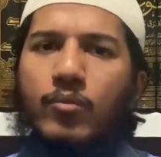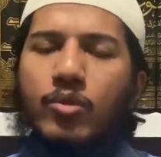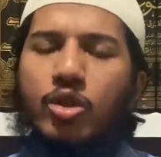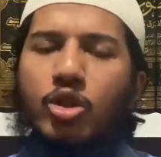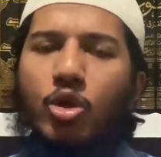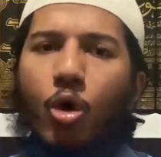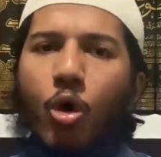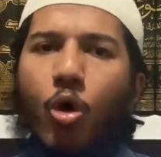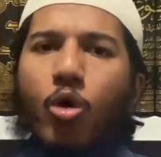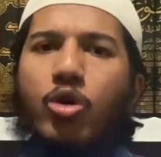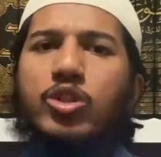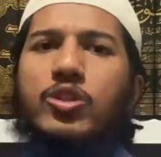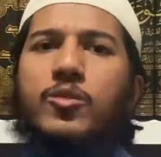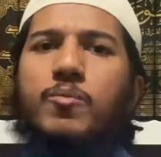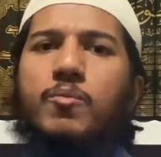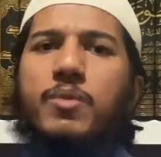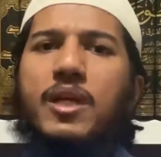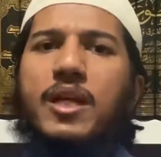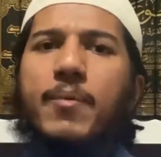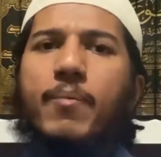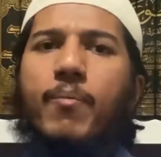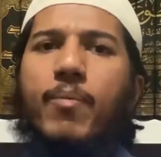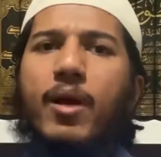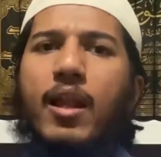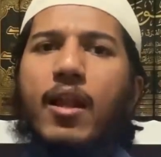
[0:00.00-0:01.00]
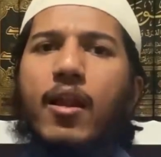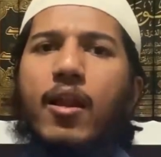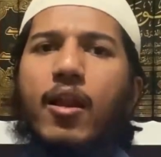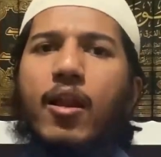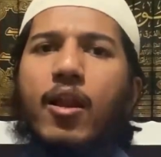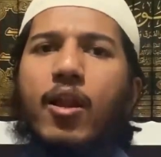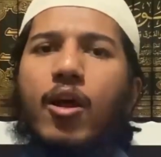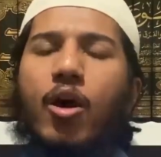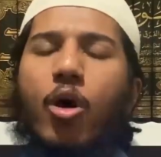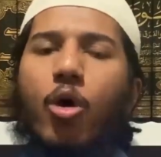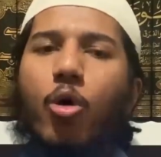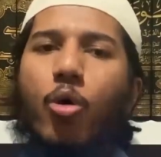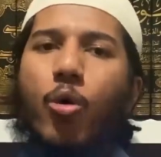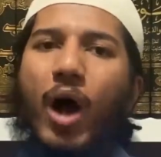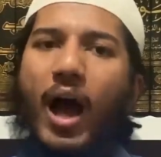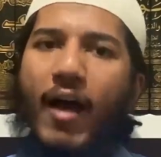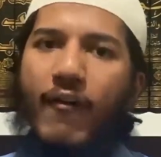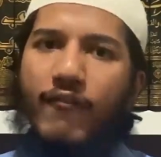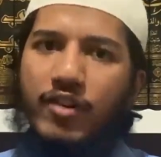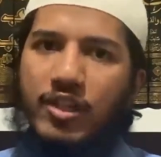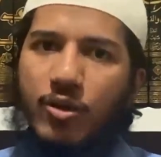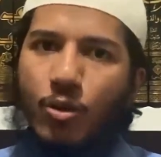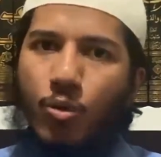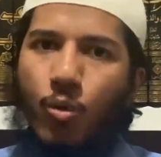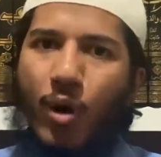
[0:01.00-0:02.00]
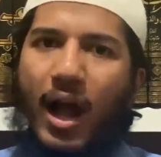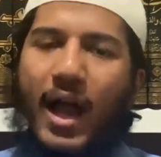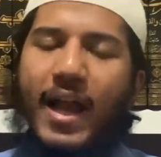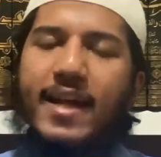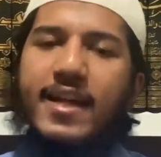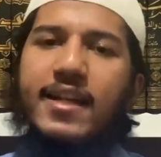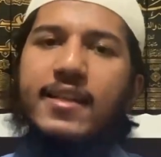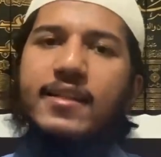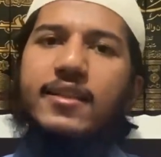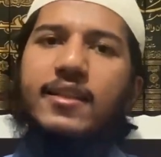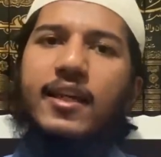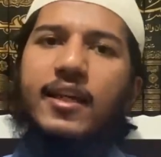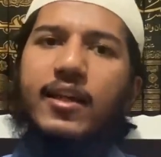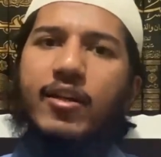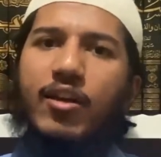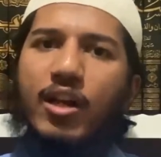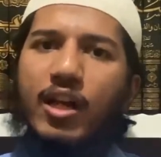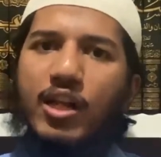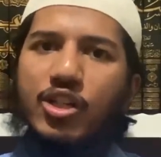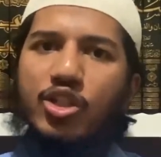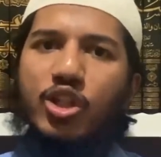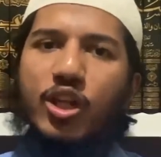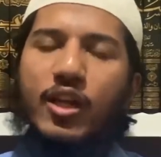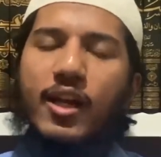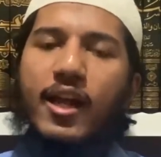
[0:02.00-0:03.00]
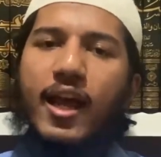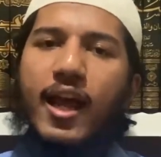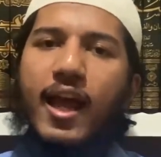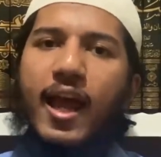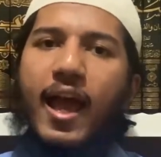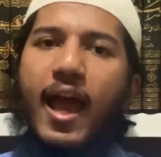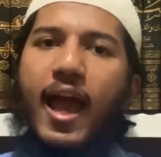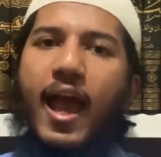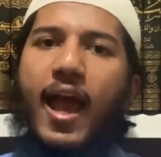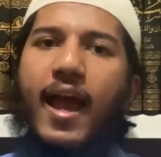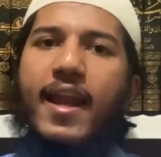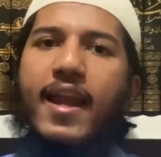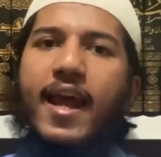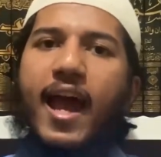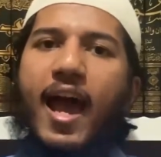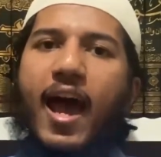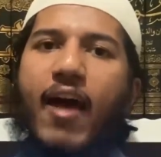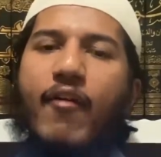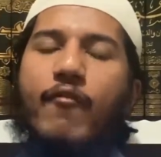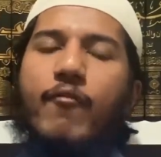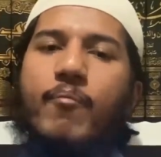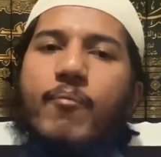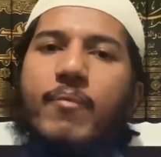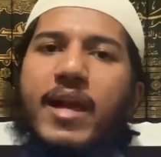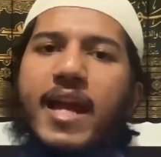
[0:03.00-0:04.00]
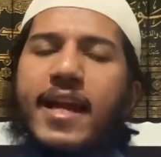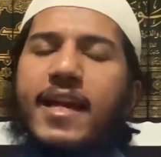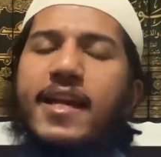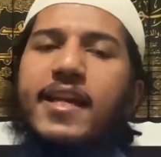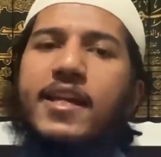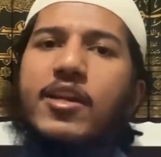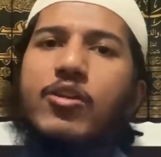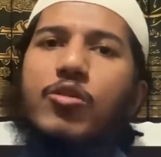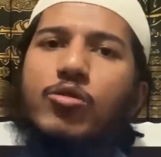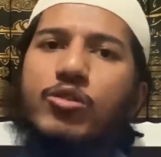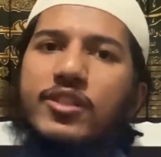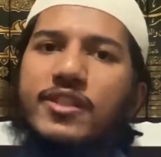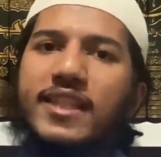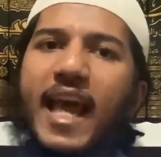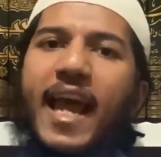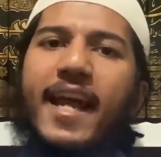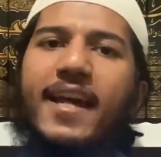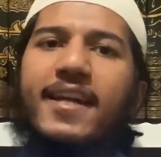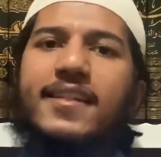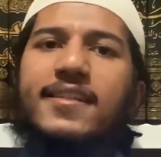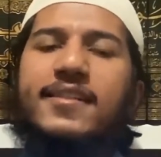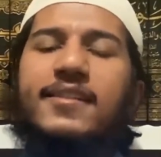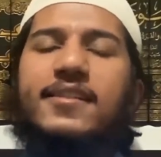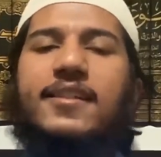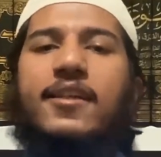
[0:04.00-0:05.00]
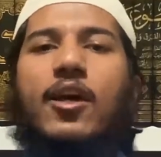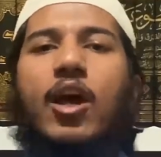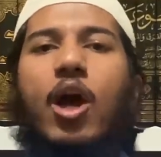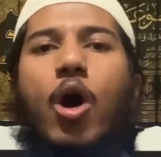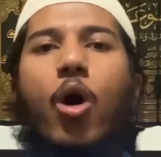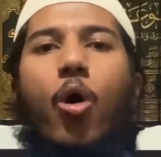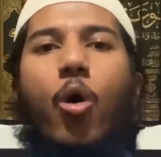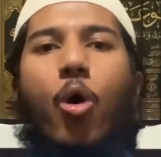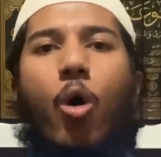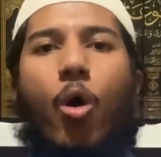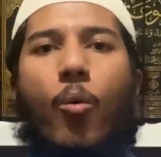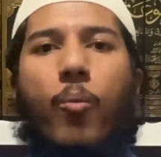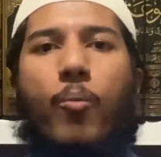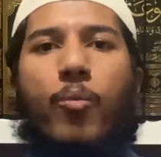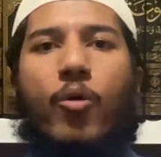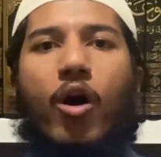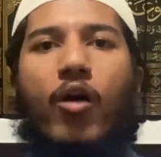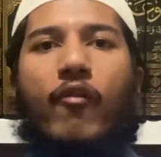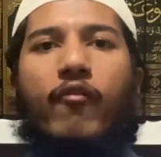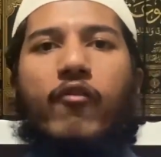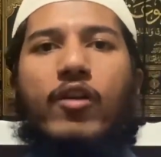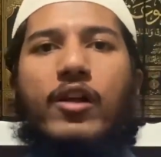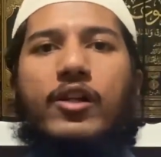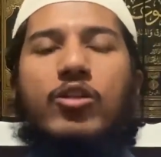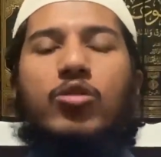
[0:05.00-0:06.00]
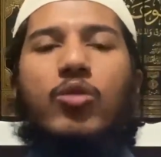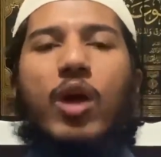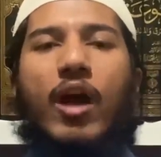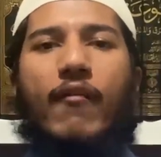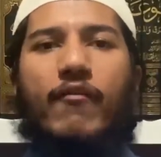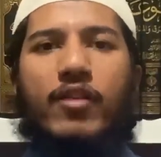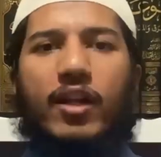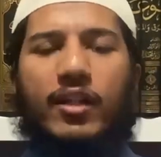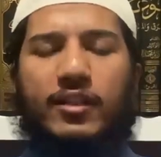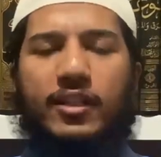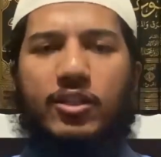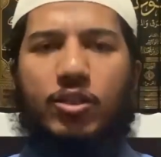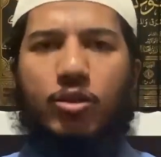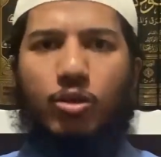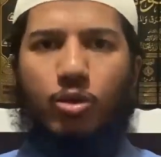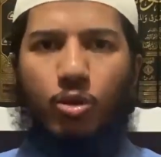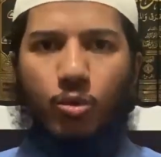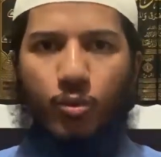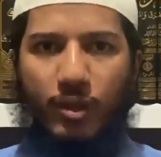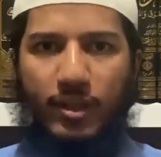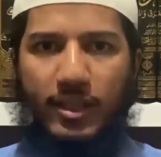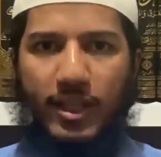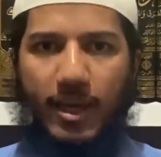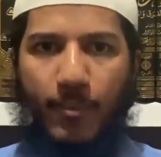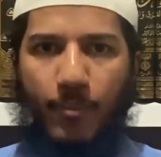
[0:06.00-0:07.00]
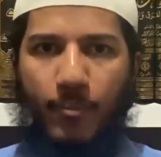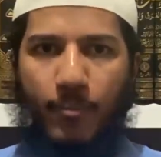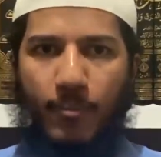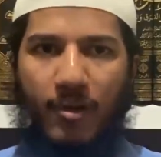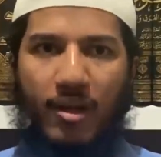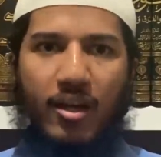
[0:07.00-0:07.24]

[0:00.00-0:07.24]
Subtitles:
Those people who have divided the religion and have made it into sects, O Prophet, you have nothing to do with them.